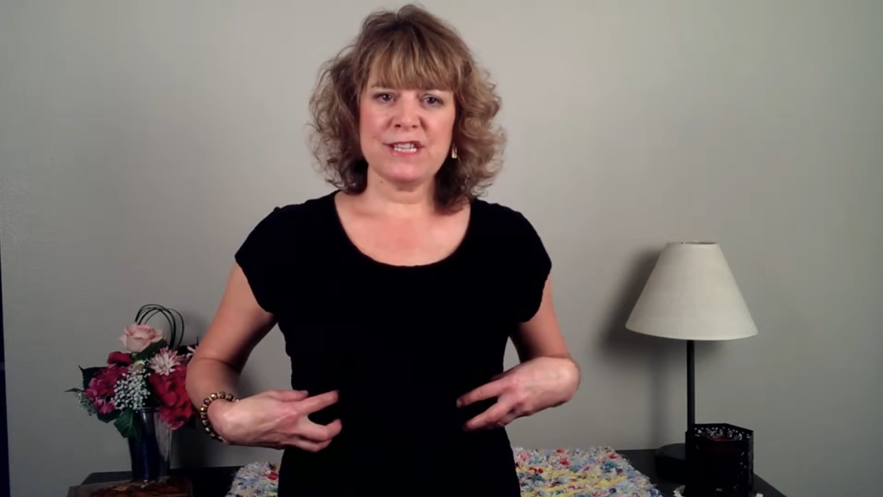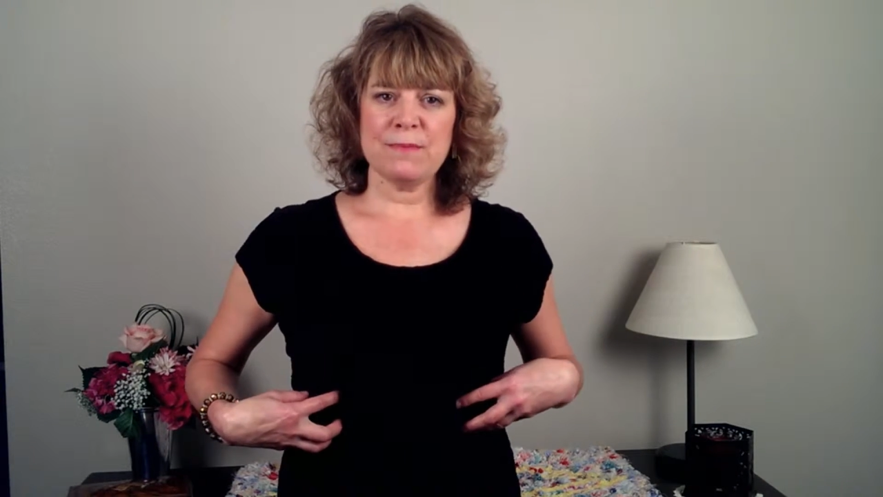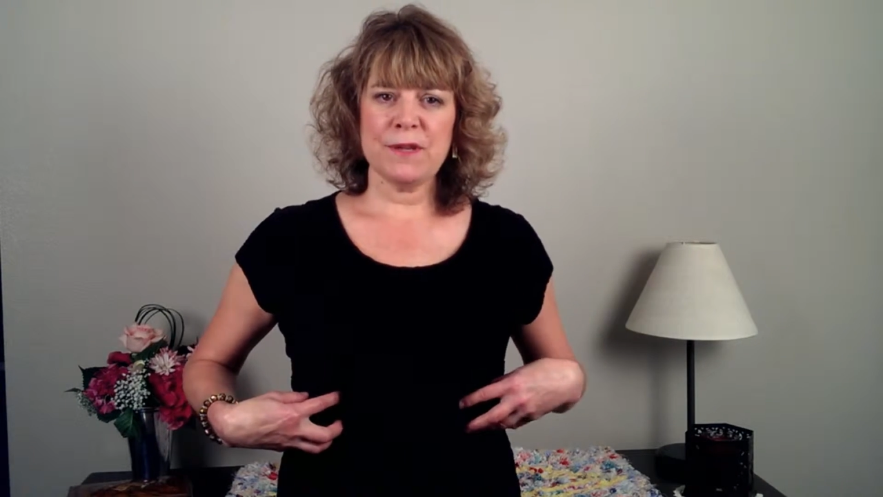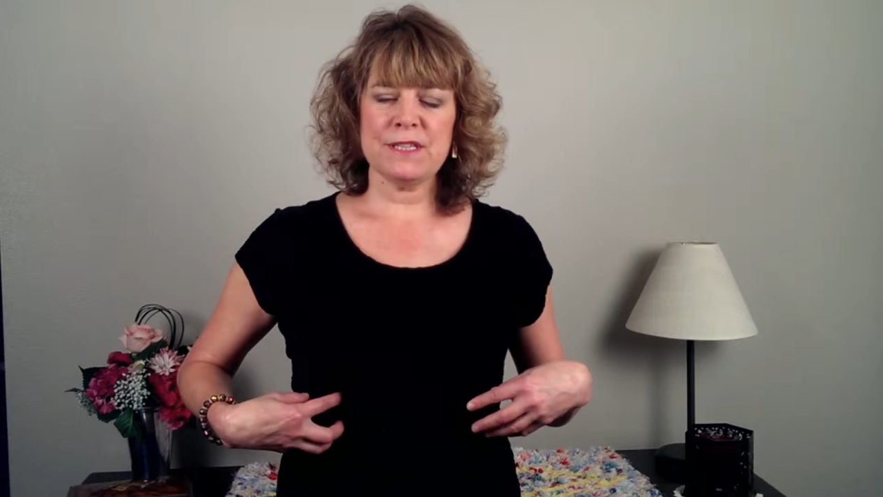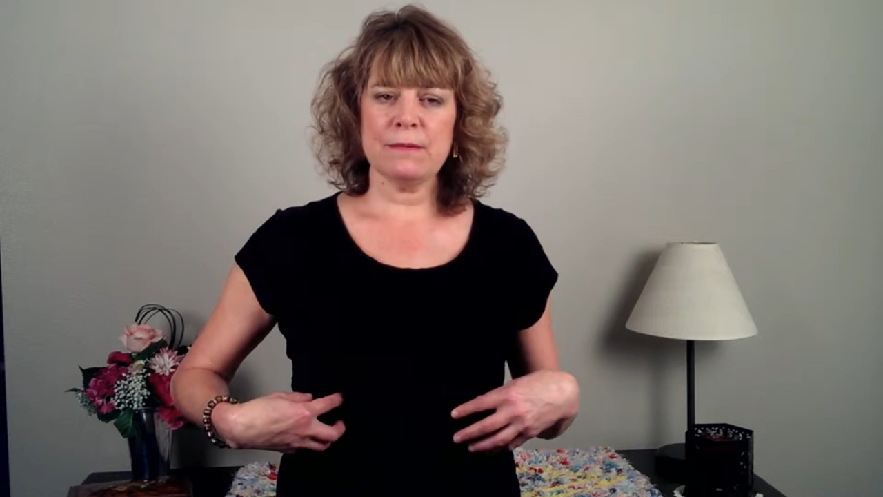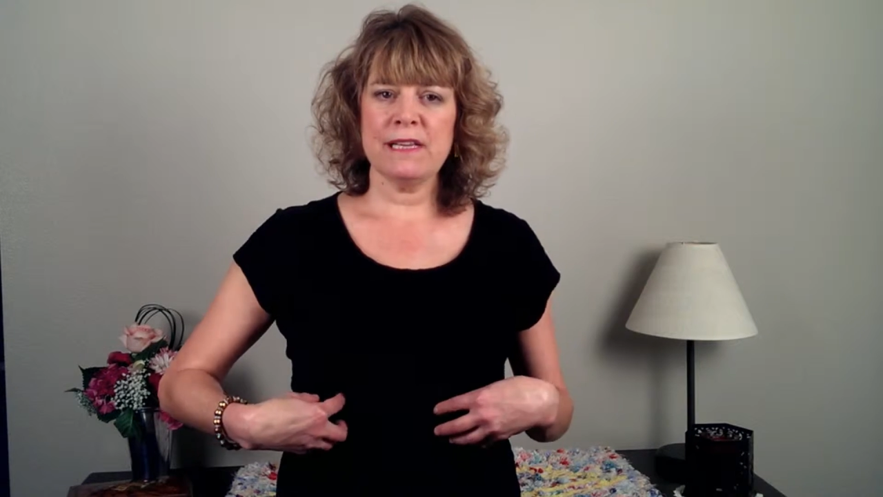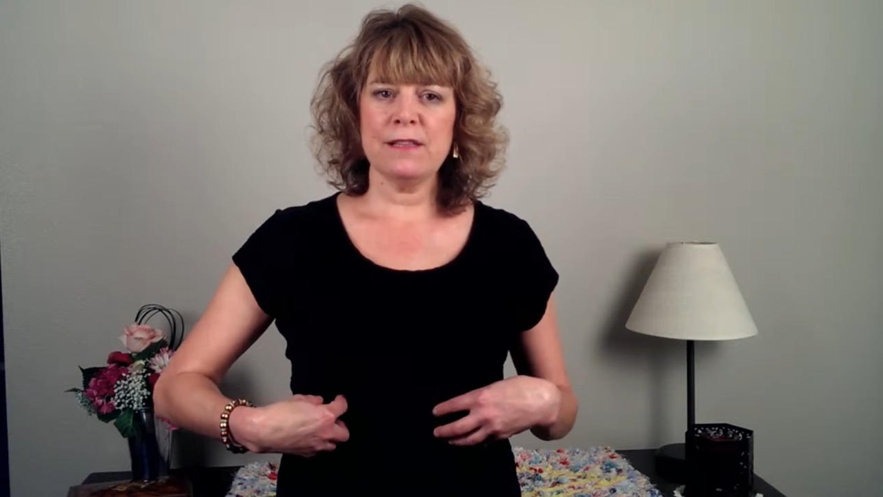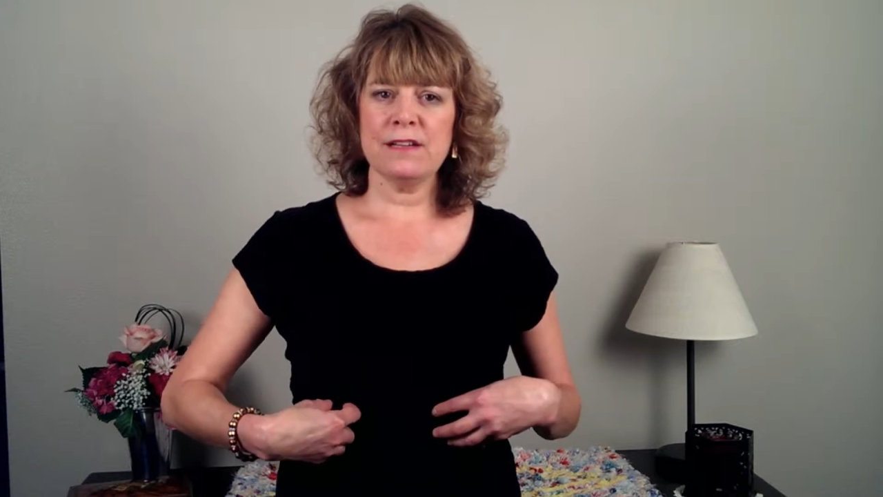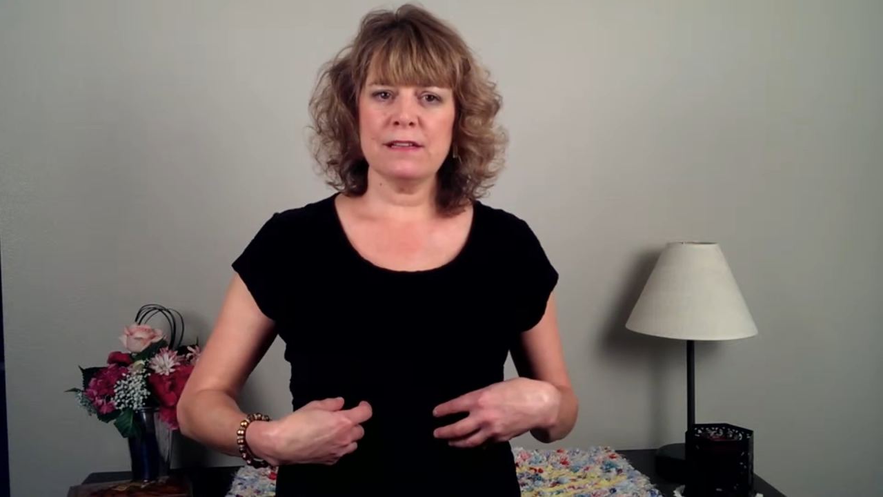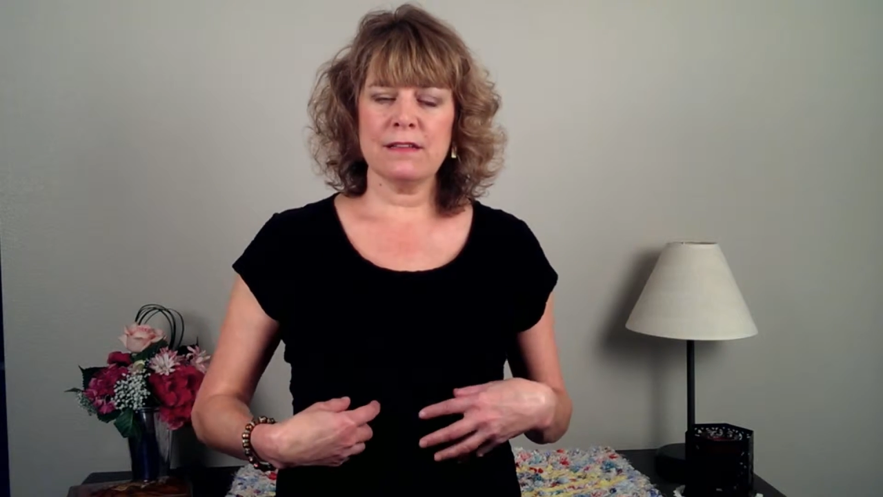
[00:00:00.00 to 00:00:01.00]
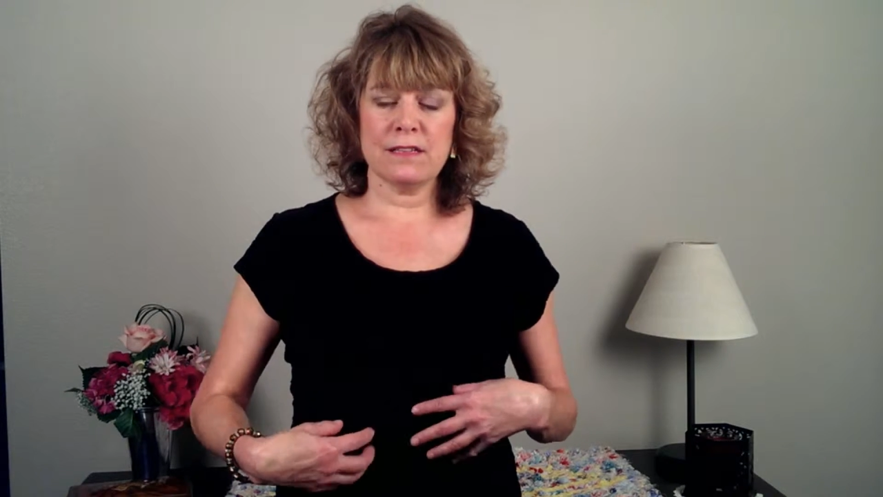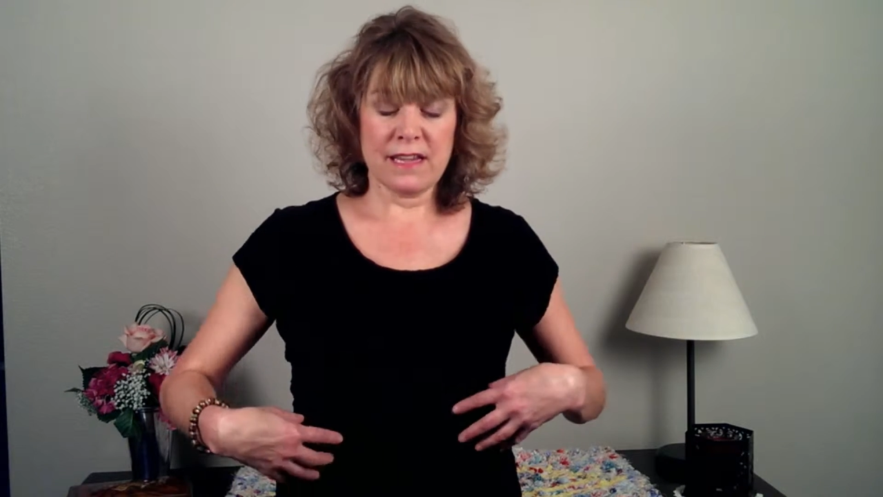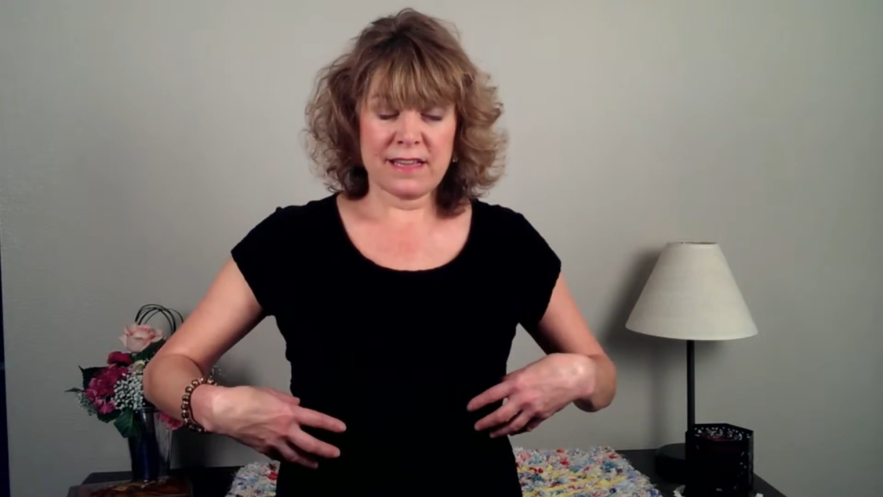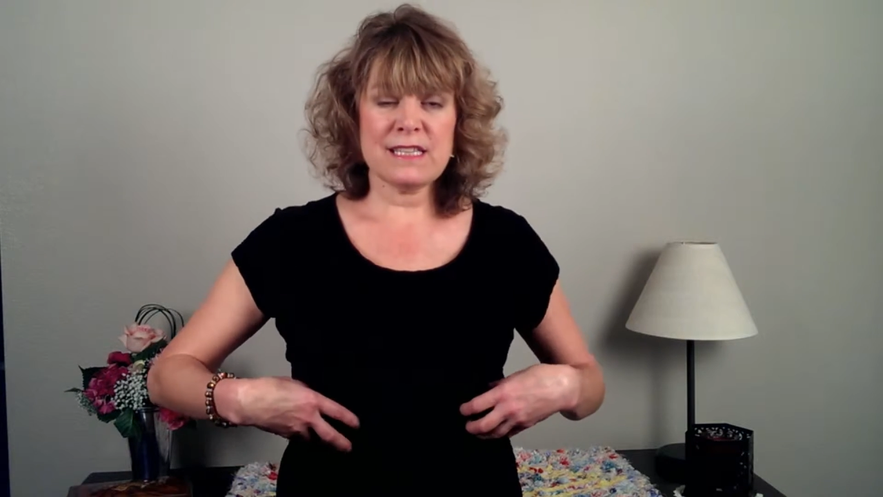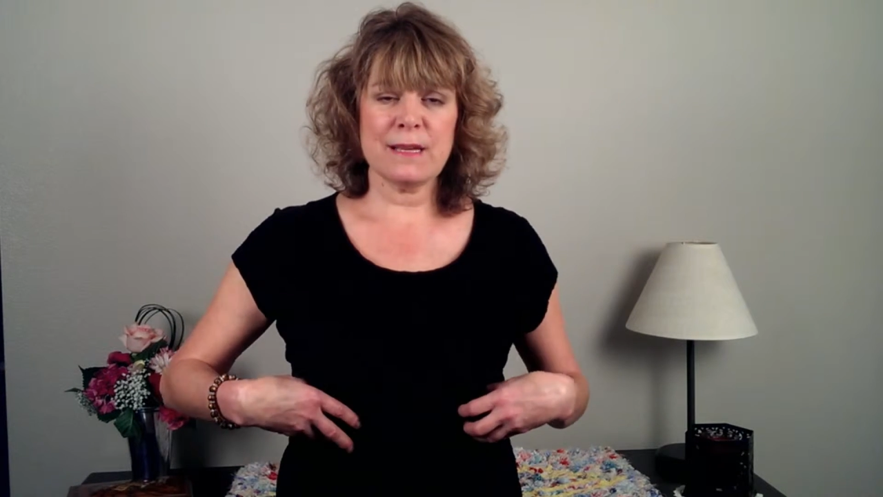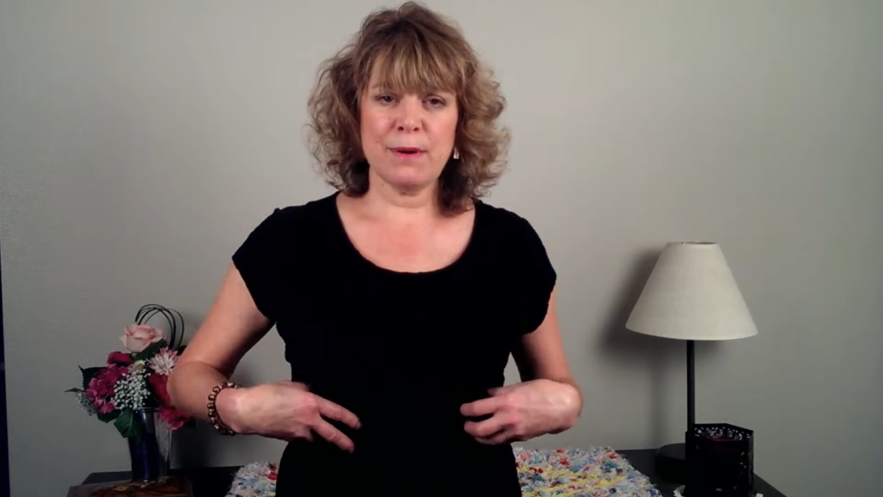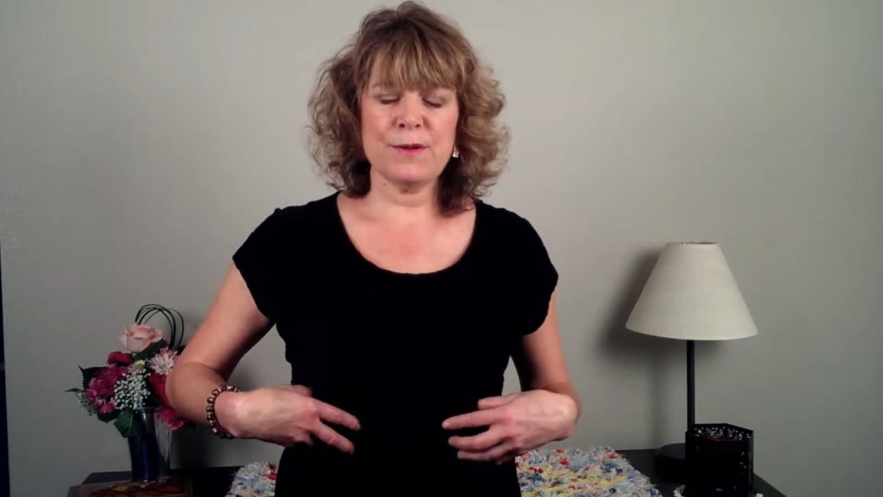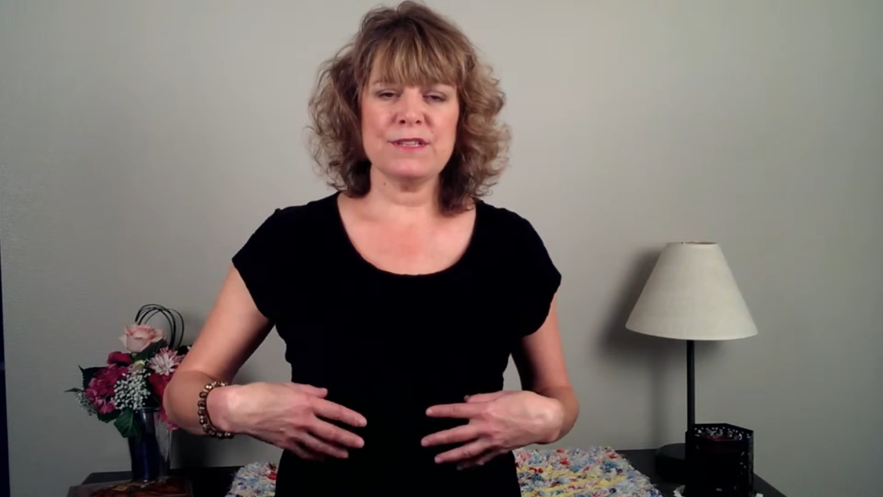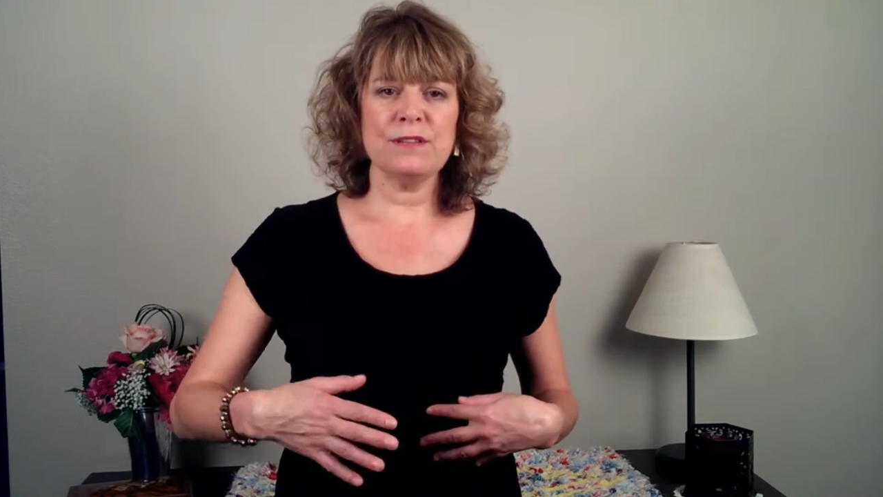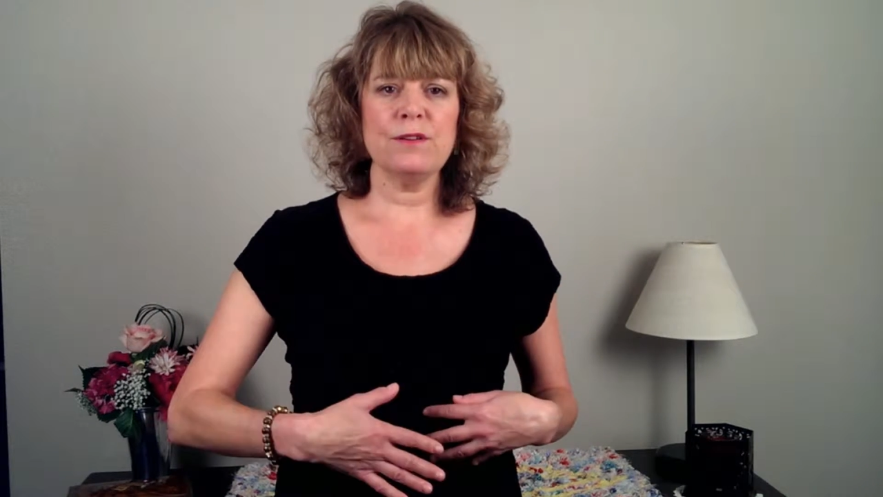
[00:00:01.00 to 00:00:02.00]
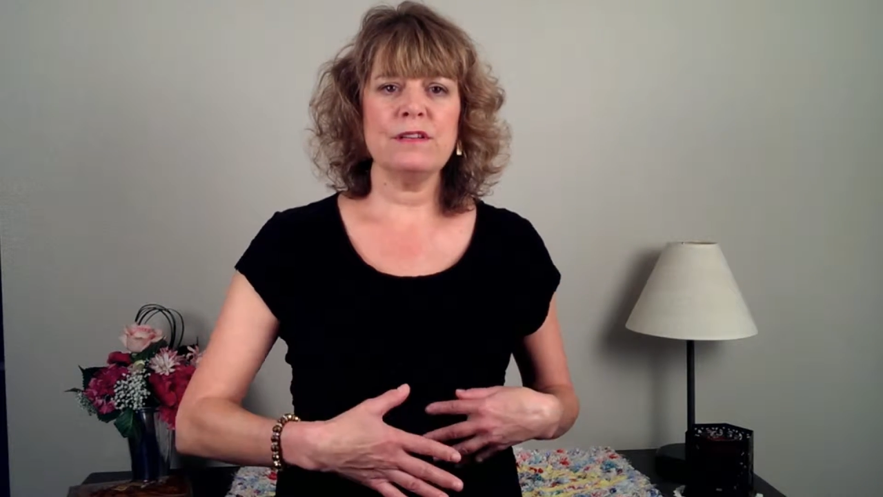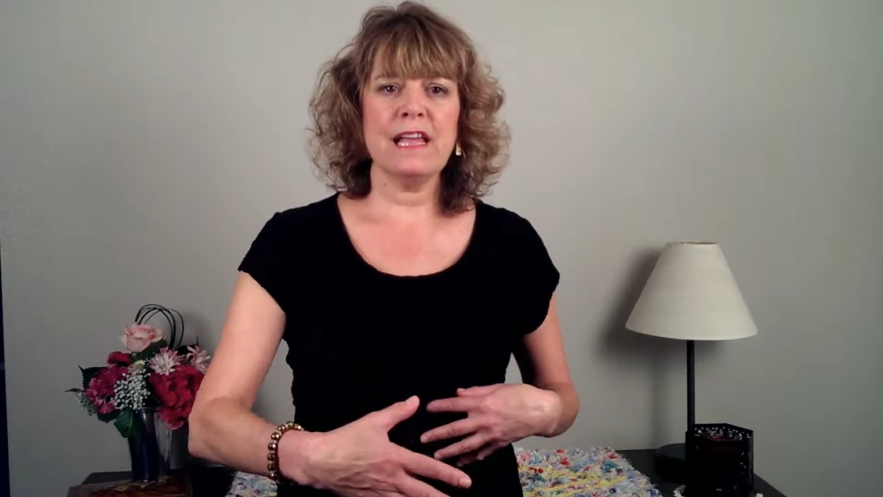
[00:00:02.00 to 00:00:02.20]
is supposed to look